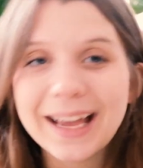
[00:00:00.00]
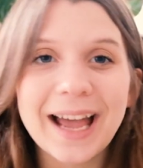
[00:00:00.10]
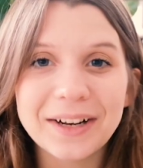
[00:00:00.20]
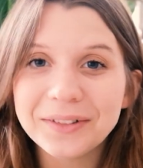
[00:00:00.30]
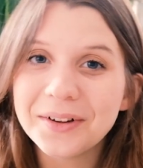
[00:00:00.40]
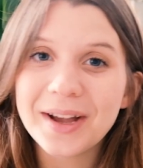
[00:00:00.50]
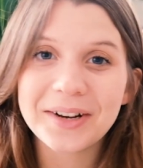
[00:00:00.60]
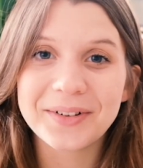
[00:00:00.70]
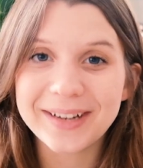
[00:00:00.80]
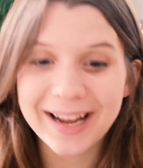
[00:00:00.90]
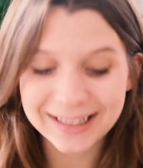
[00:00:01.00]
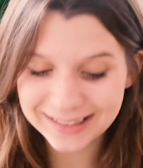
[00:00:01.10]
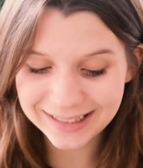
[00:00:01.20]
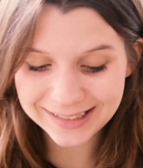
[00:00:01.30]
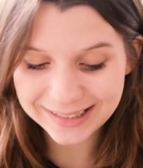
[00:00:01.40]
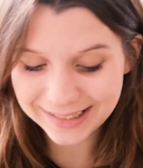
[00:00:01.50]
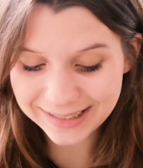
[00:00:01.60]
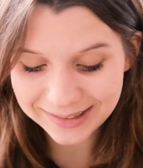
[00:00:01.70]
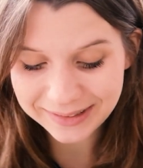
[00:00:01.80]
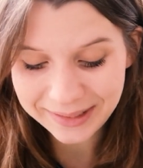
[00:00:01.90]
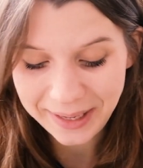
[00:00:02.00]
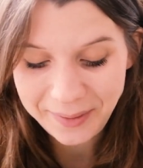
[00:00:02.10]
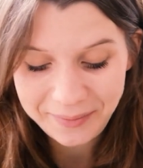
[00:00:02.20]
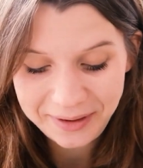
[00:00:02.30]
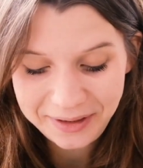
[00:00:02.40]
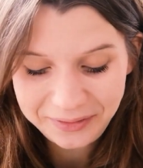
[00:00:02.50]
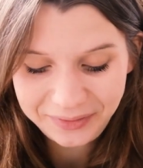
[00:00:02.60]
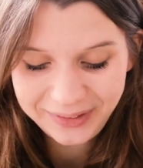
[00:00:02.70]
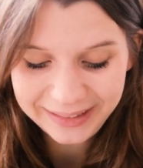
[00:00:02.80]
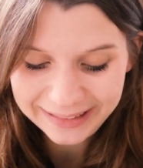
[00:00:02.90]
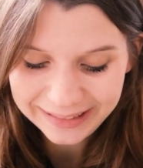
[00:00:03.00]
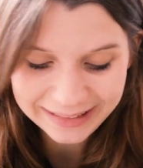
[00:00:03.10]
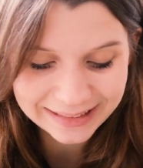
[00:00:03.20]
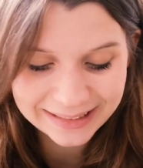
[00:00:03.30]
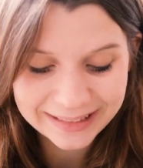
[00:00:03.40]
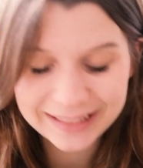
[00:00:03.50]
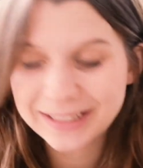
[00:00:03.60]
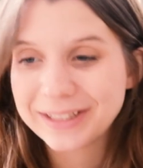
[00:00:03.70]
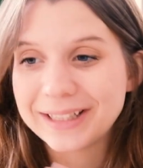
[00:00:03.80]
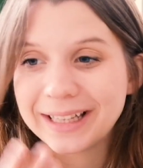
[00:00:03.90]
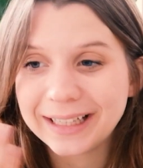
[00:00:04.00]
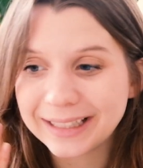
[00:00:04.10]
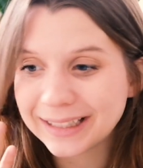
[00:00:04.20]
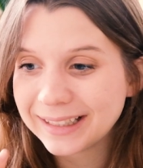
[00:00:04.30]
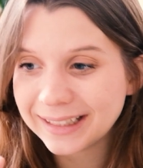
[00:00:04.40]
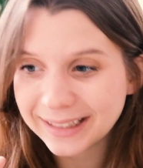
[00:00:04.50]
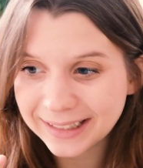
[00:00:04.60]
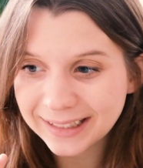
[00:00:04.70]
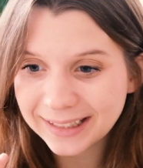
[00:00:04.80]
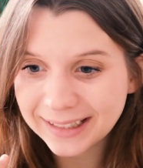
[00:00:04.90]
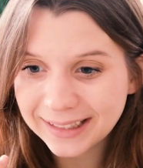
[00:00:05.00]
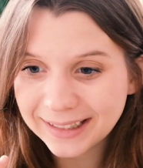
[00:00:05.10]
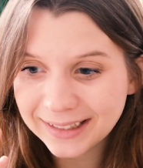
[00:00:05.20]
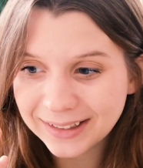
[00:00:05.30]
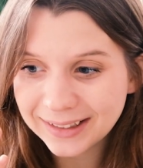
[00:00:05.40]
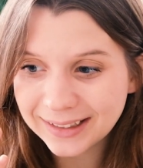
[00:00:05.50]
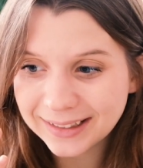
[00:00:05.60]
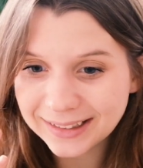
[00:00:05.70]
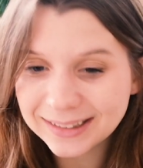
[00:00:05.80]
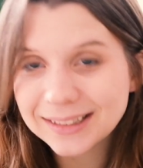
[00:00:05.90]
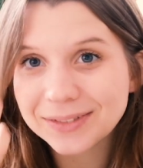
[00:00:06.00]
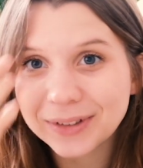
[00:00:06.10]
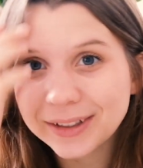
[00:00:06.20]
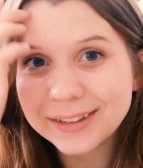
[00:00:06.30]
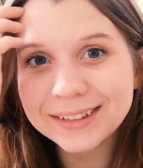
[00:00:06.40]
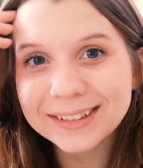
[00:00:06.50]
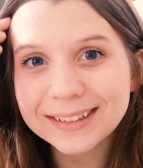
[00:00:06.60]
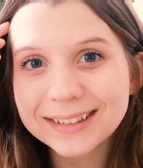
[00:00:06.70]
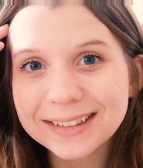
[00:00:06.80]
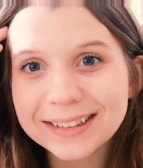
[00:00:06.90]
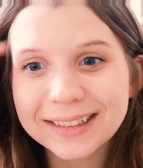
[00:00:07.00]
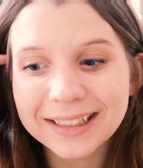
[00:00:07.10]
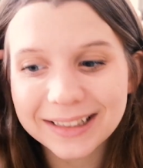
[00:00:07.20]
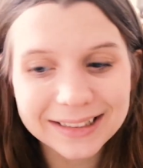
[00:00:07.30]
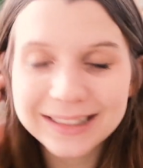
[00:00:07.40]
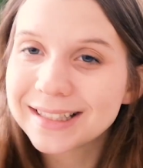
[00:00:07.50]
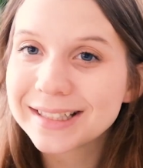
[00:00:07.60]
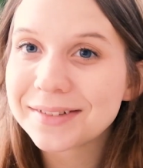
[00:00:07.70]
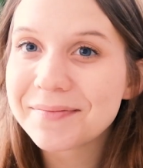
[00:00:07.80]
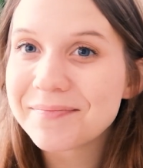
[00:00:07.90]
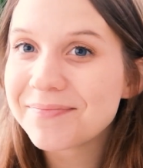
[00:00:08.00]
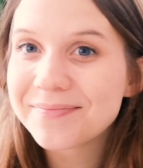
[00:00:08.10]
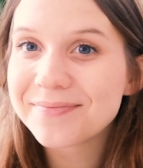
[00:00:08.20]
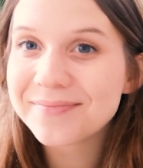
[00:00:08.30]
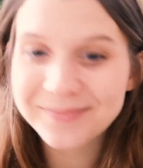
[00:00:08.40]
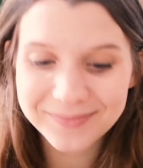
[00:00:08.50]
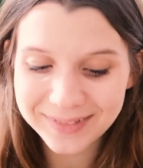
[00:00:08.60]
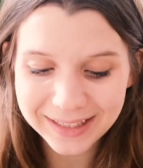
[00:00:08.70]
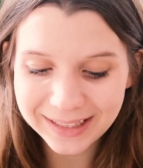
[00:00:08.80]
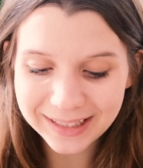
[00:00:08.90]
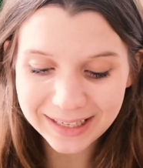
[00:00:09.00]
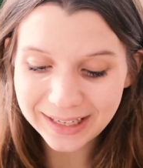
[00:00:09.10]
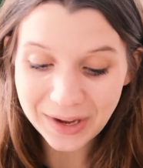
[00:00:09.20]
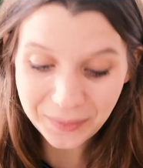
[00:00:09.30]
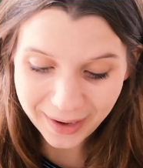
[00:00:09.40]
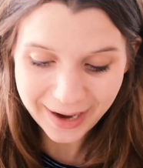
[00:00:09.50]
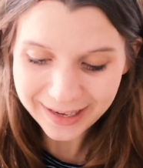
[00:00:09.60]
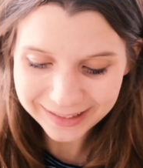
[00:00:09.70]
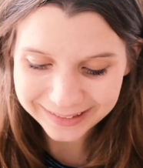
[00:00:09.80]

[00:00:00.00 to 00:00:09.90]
I don't know how to react to these things on camera, I feel like, because it's just like, this is real? Like this is, okay.